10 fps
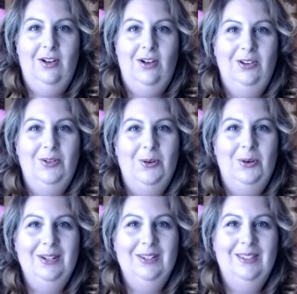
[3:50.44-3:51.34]
on
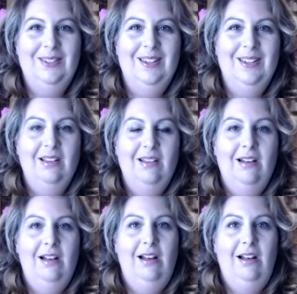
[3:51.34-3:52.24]
course
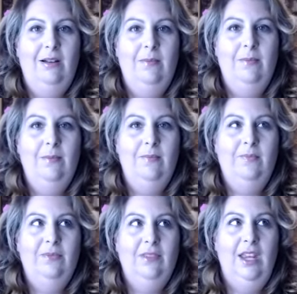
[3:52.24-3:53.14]
um,
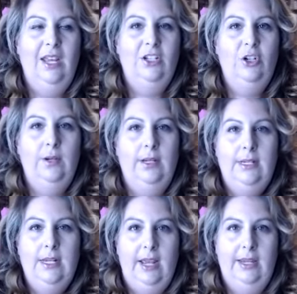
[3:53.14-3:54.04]
and to
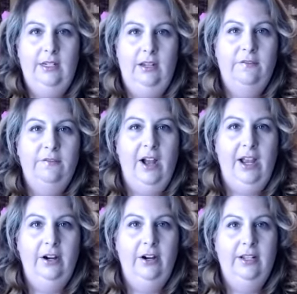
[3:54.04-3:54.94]
ignite a
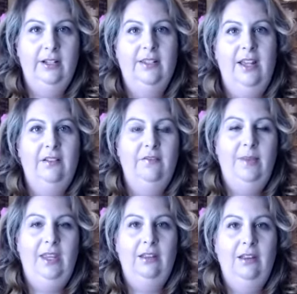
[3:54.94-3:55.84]
fire inside of
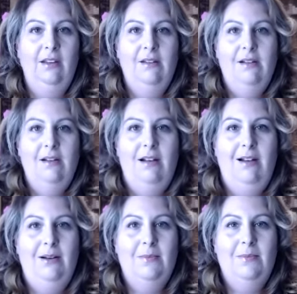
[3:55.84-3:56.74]
me.
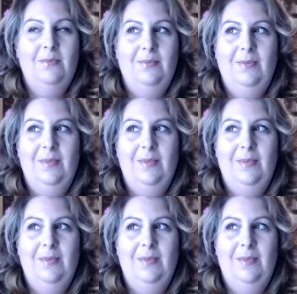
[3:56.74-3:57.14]
Um,